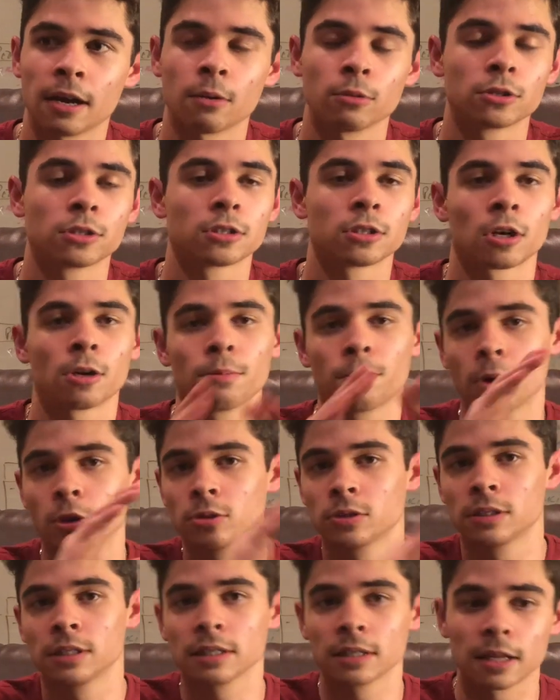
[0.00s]
I would start
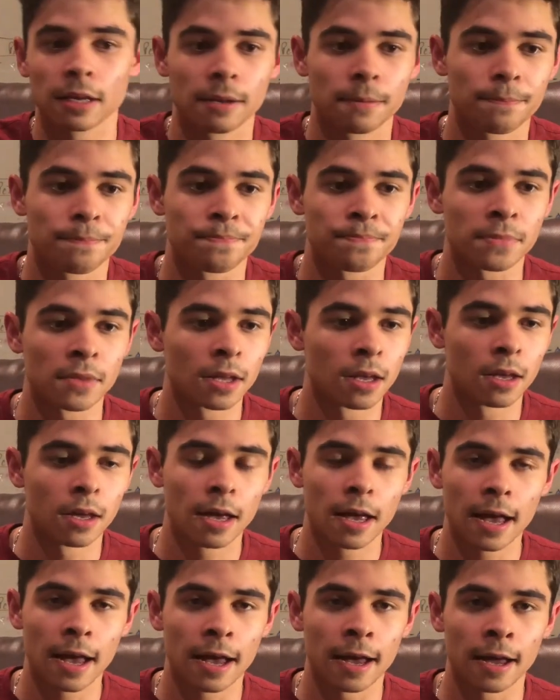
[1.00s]
posting them
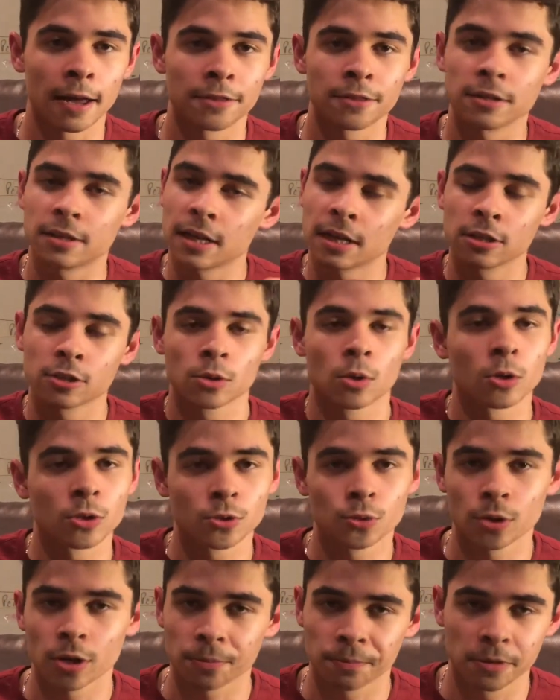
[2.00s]
at the tennis
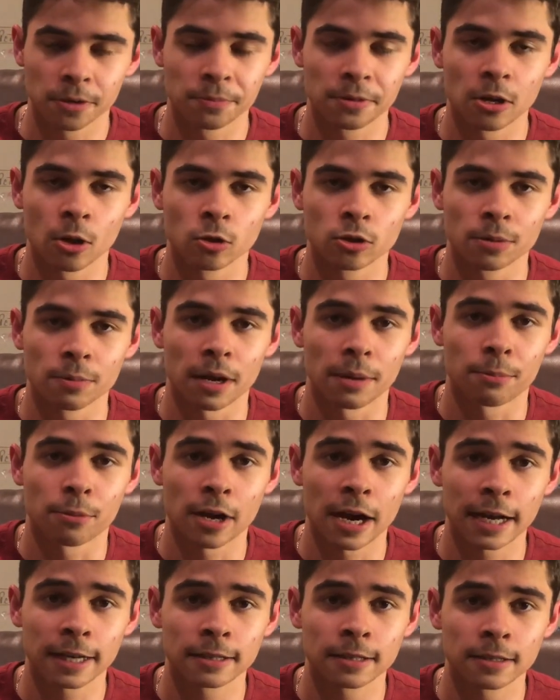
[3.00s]
courts where I'm going to be holding my
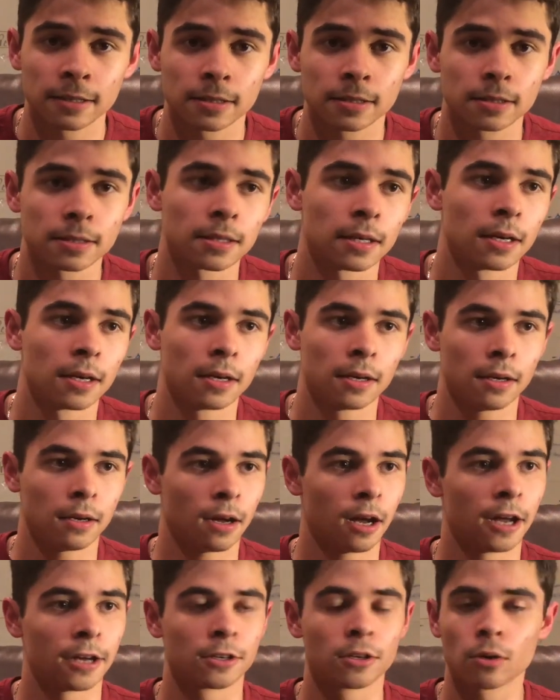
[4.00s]
practice.
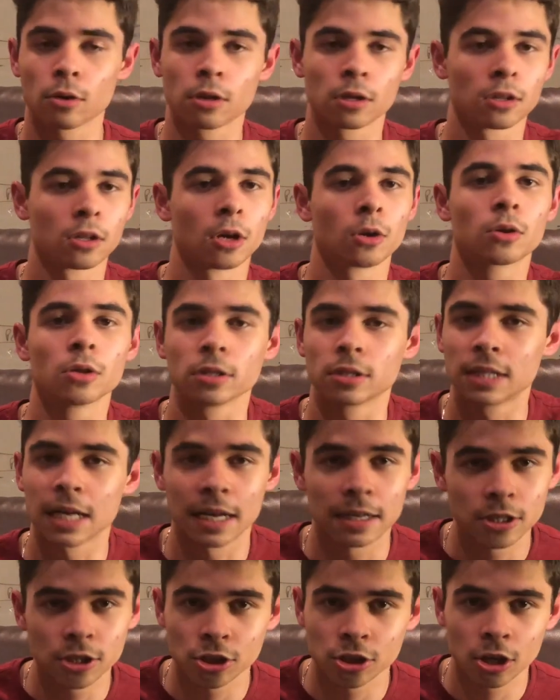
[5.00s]
I'd go to the local
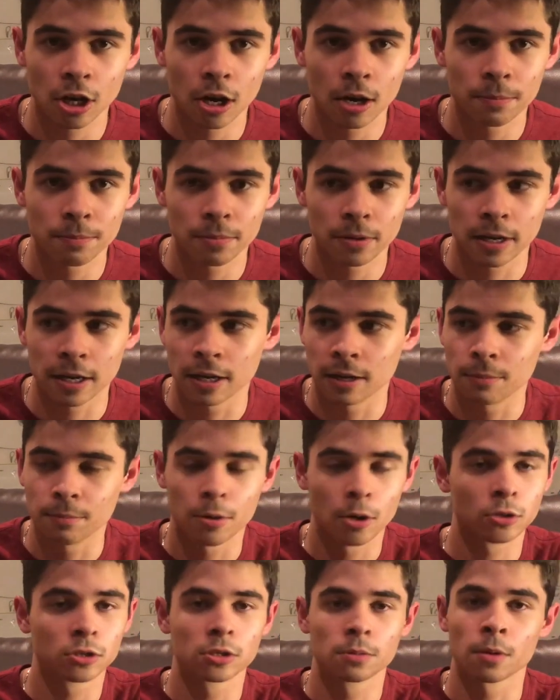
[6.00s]
tennis shop and
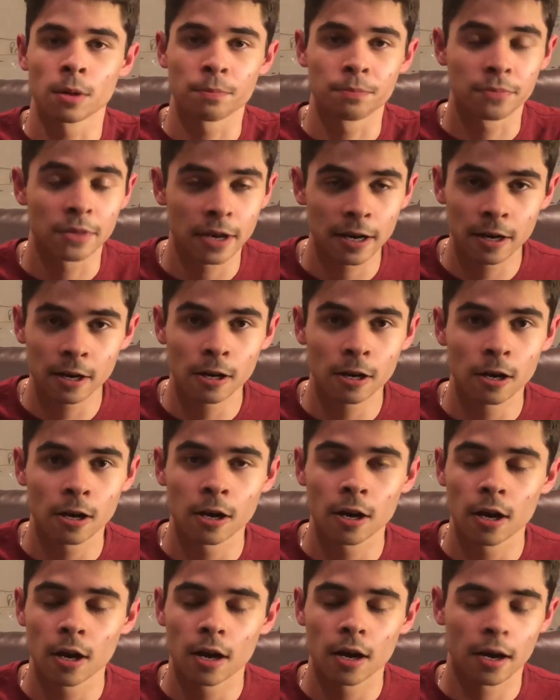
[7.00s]
post them up there,
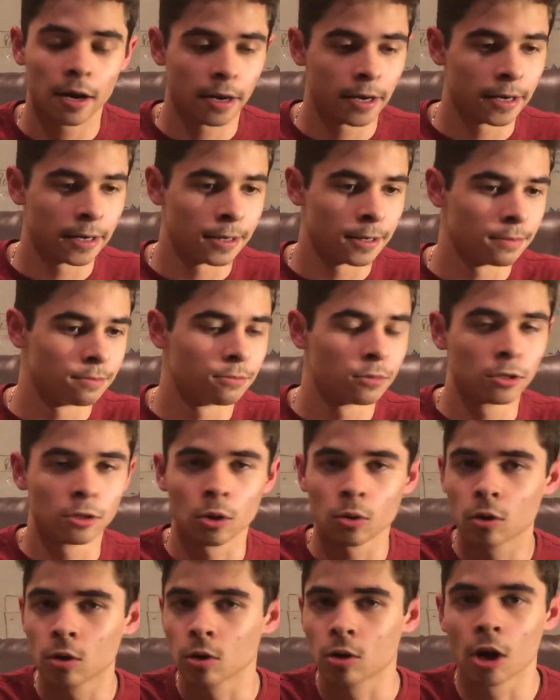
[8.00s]

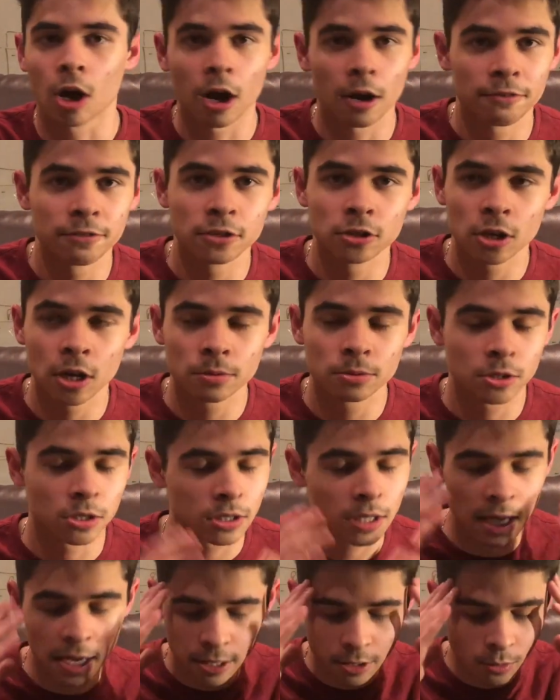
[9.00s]
local coffee shops,
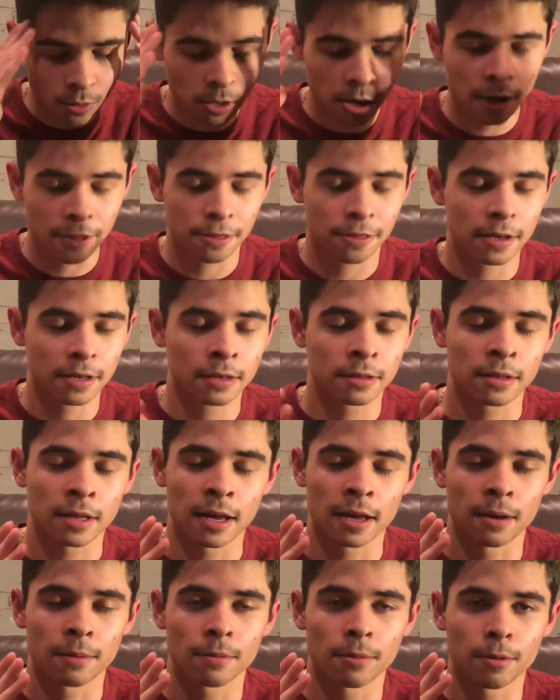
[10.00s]
just anywhere I think
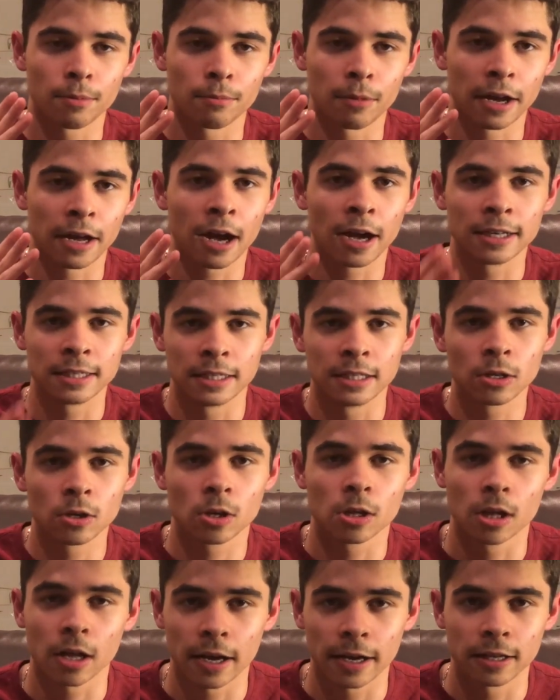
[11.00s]
that my ideal
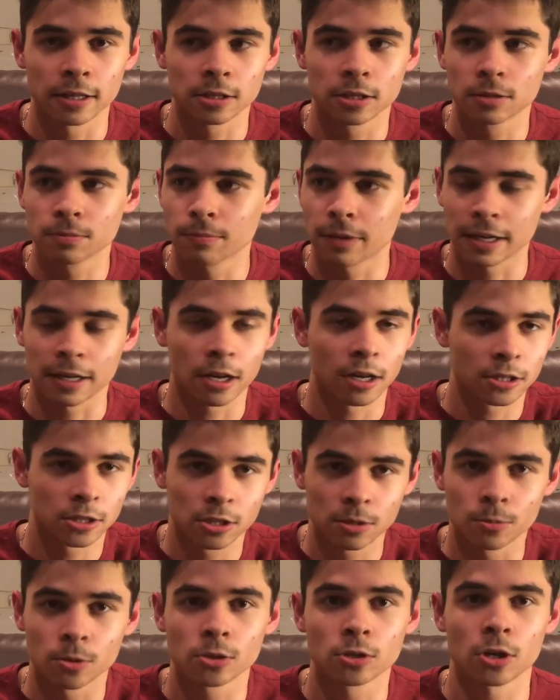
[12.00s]
clients, my
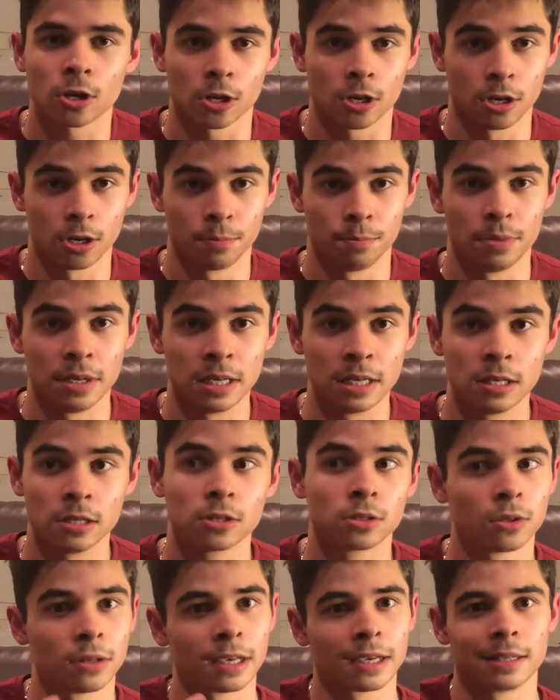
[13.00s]
customers are gonna be
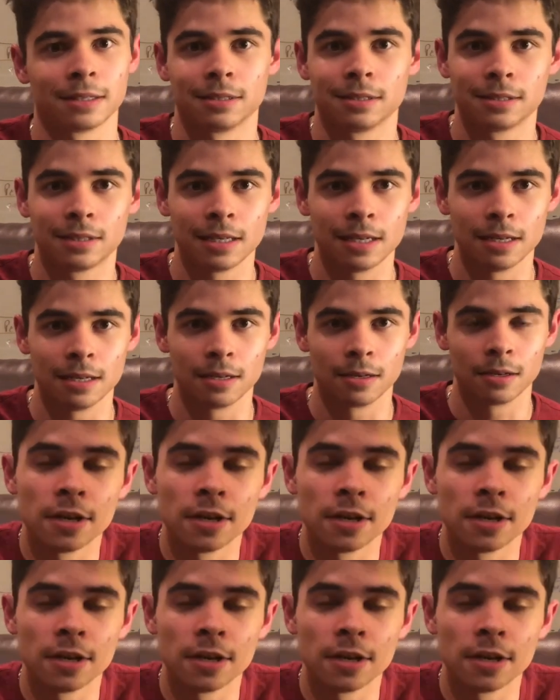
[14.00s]
so they can see it.